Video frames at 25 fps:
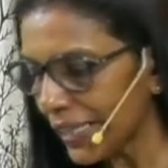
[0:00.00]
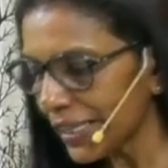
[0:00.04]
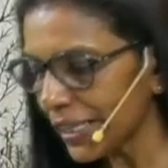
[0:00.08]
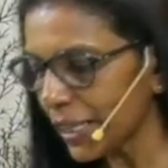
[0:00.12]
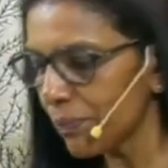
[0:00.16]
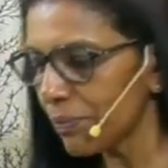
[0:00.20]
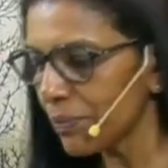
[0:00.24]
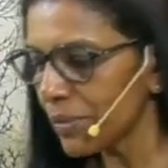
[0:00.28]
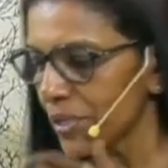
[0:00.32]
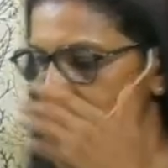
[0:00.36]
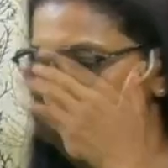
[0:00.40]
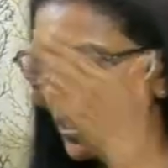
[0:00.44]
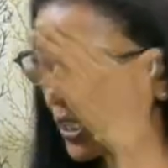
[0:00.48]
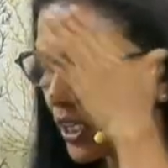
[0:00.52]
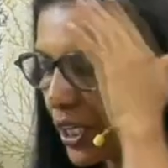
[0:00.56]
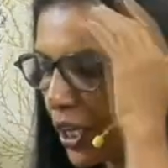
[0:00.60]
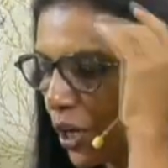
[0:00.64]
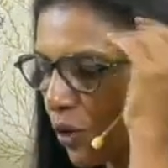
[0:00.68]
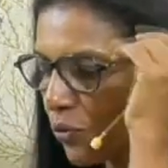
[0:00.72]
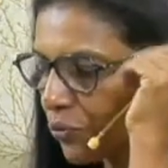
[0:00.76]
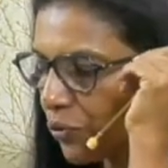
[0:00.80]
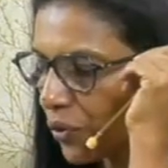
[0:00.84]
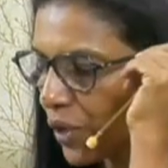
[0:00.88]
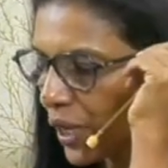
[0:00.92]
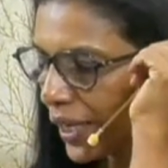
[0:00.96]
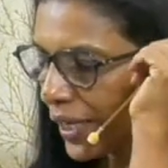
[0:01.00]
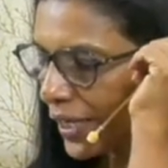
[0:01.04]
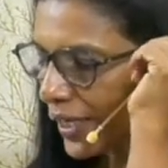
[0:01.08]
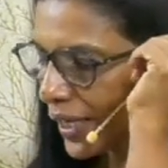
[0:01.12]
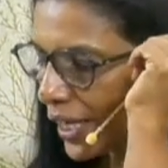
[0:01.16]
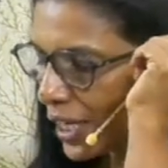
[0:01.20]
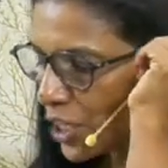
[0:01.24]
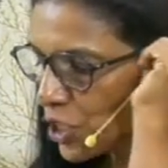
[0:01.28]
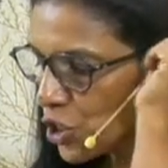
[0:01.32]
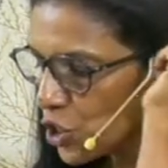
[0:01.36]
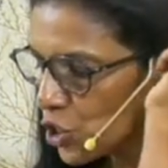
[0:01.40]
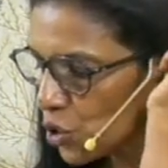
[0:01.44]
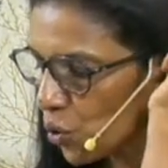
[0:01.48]
The misery of
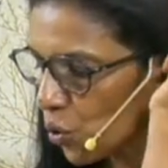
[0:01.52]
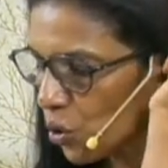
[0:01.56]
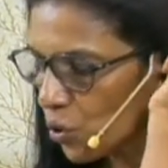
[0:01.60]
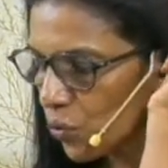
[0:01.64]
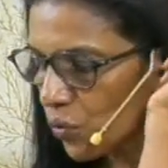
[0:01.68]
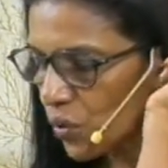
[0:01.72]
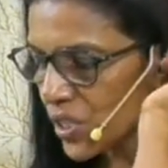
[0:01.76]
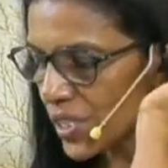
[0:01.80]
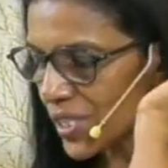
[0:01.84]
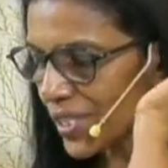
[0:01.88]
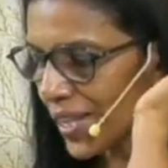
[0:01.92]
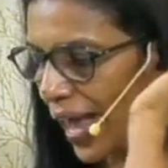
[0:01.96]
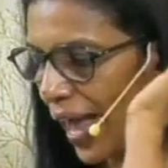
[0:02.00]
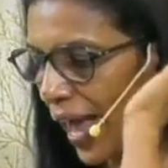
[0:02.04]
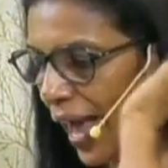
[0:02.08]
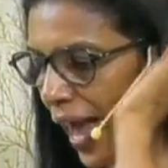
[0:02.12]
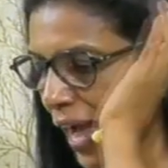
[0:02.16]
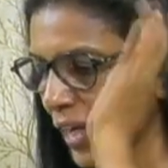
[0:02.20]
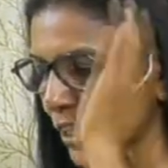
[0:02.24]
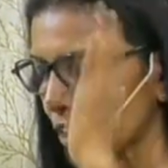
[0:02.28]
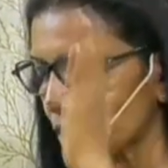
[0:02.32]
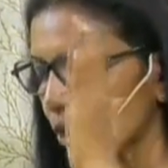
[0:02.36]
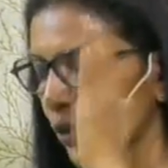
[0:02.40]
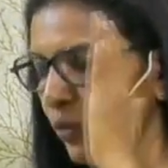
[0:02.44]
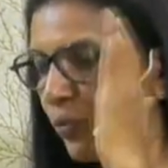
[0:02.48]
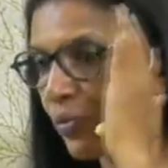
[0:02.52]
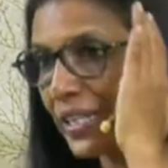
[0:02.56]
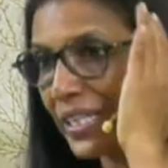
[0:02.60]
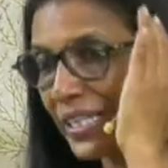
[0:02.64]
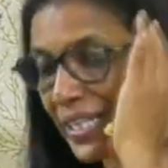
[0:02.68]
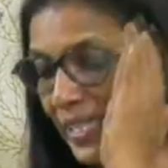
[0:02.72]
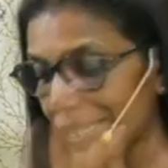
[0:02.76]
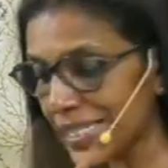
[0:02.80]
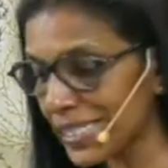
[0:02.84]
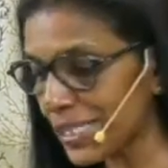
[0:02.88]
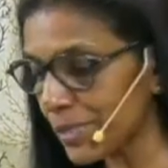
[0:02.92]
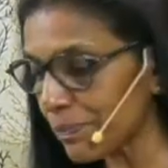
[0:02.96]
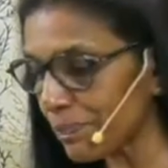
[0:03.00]
King Saul was the act of
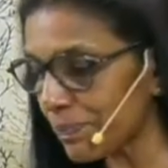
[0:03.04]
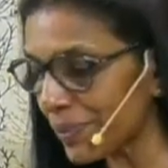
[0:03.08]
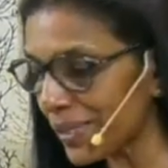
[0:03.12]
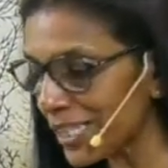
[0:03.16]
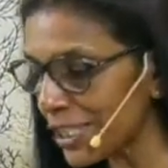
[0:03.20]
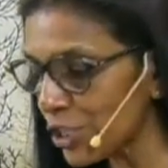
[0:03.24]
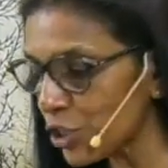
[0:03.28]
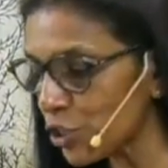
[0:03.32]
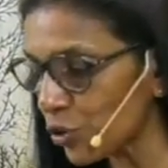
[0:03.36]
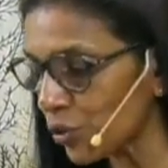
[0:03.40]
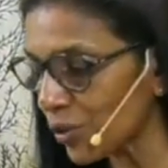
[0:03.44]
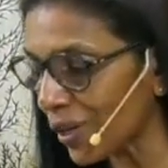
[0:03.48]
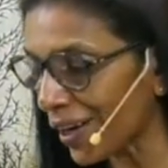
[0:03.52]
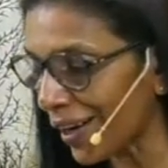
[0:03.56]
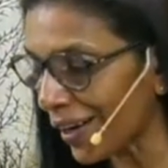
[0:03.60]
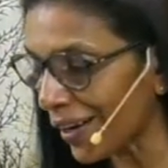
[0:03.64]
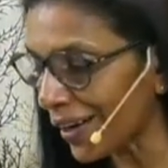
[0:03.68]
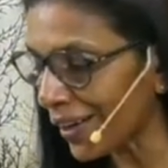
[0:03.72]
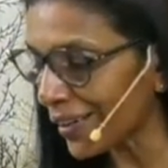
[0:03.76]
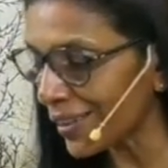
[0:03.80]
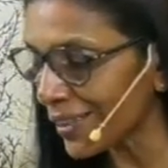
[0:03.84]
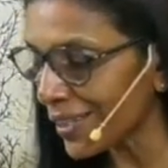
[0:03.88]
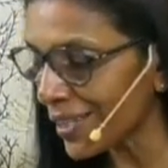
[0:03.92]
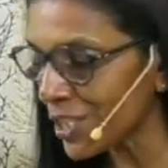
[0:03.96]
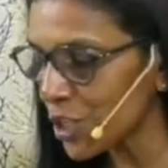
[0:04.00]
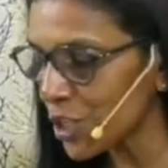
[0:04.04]
discipline to correct